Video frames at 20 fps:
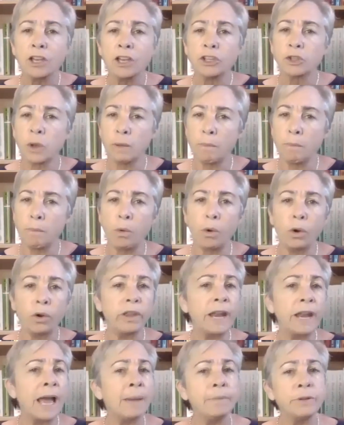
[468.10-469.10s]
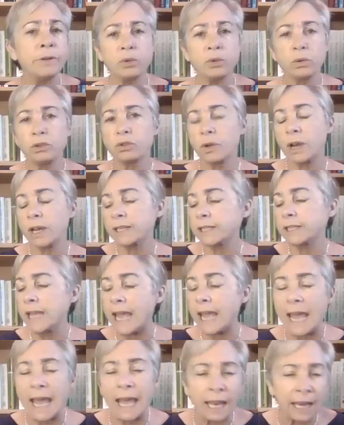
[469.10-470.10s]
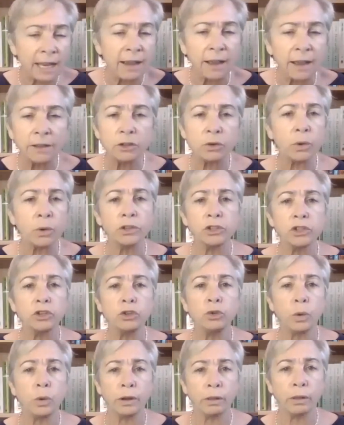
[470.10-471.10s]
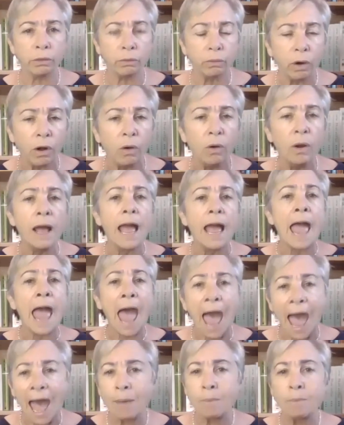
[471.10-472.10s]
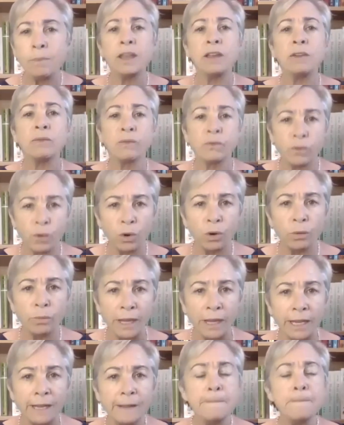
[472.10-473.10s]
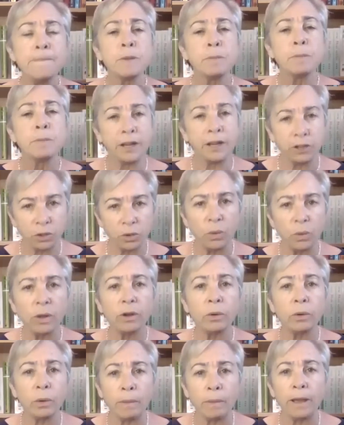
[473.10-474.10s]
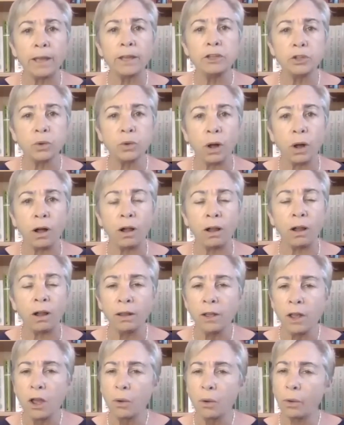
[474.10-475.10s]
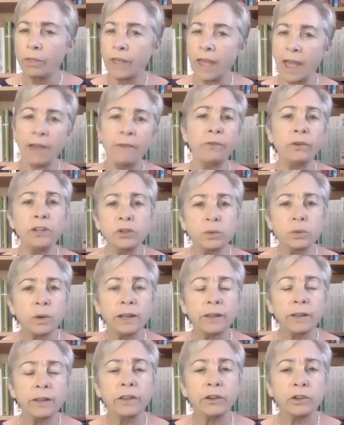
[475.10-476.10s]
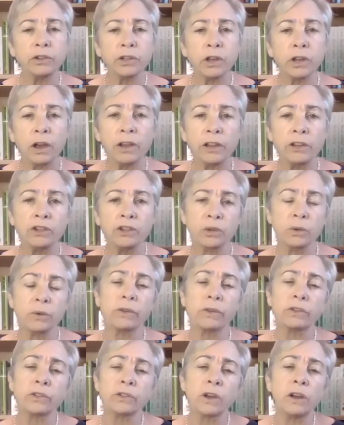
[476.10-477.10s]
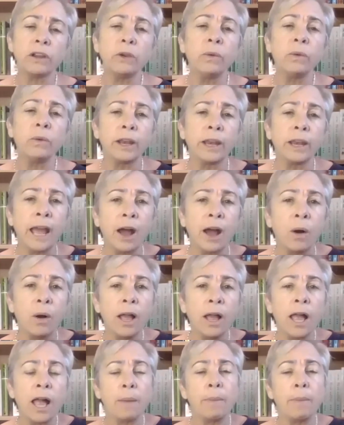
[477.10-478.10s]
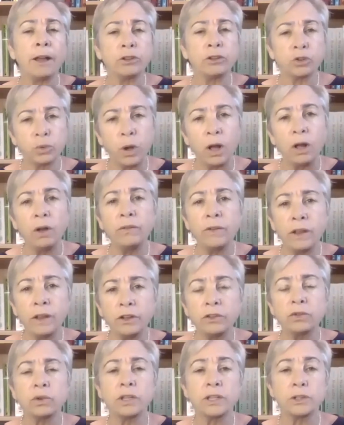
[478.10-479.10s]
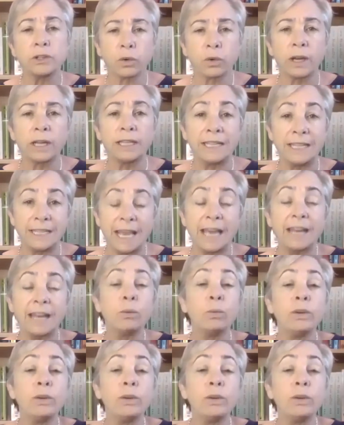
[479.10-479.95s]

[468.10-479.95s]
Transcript: So I'm more than happy to address any kind of question you want to throw at me and for me. But I do want to remind you all, with every Israeli that you're talking to, if they're talking right now about 1,200 Israeli dead, and